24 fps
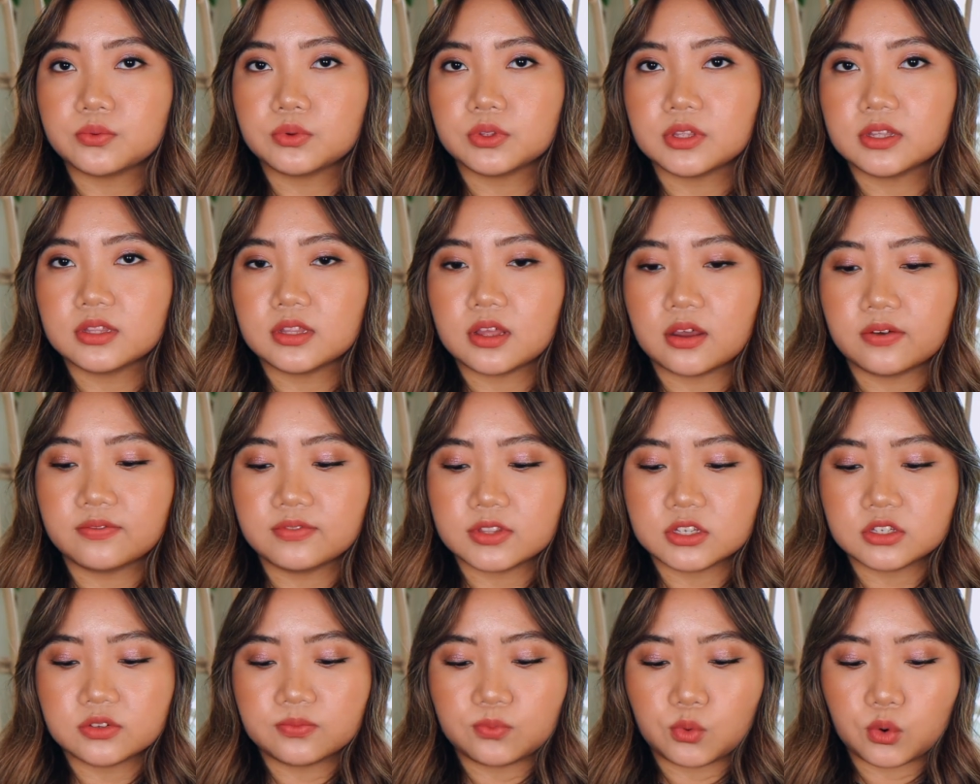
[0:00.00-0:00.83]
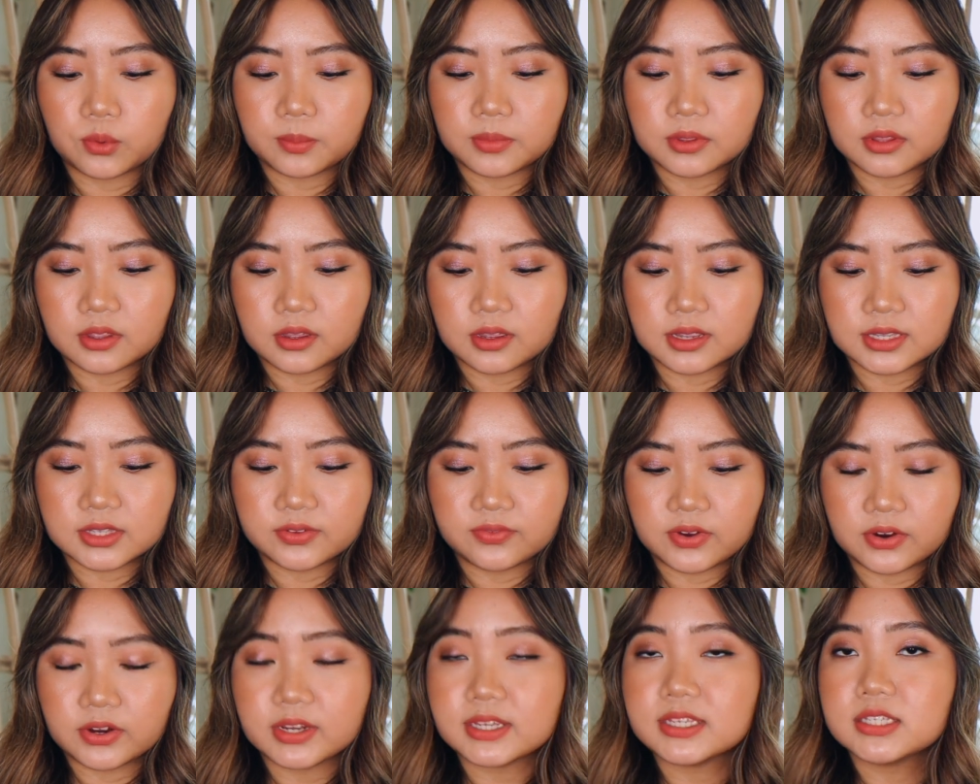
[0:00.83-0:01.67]
really love this formula. It's
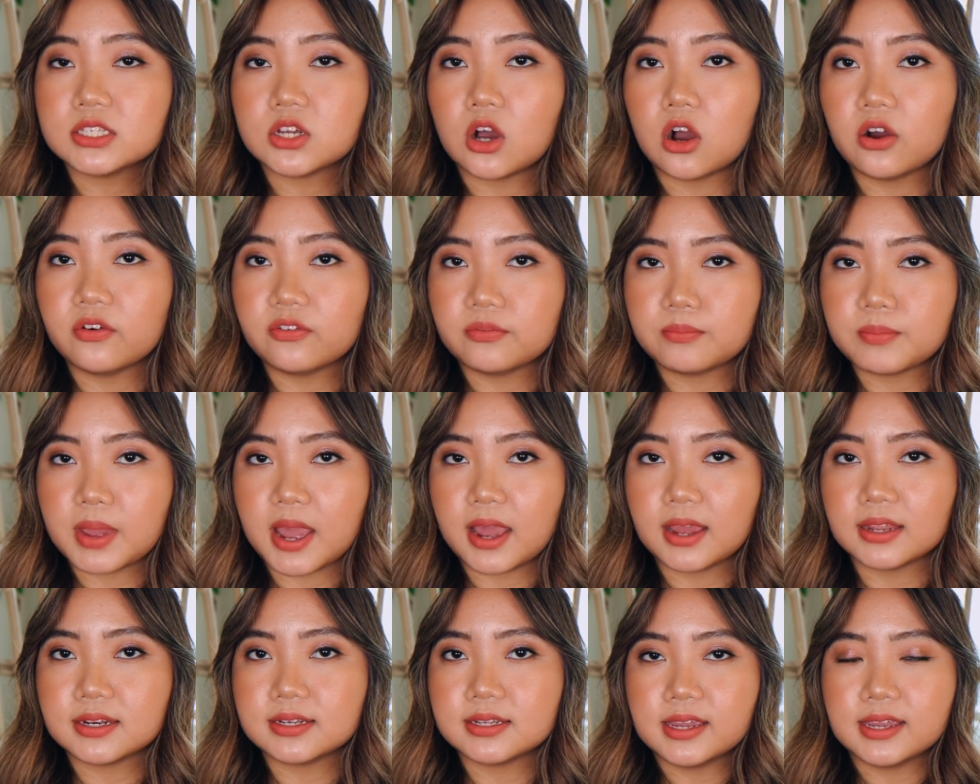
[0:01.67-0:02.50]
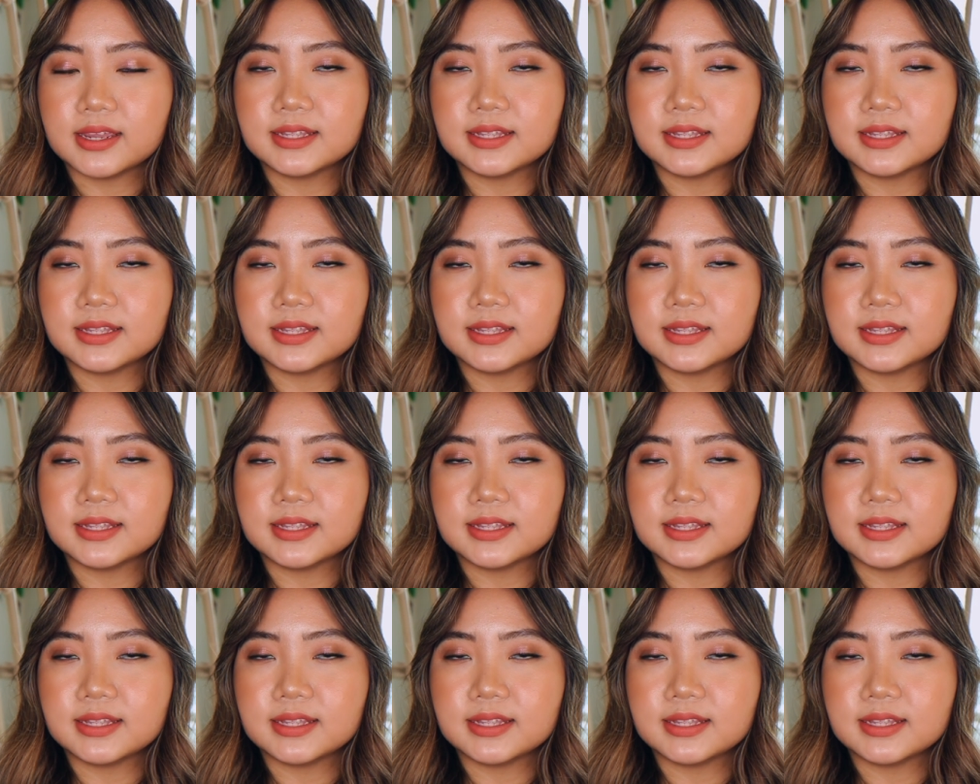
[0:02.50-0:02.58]
very soft matte.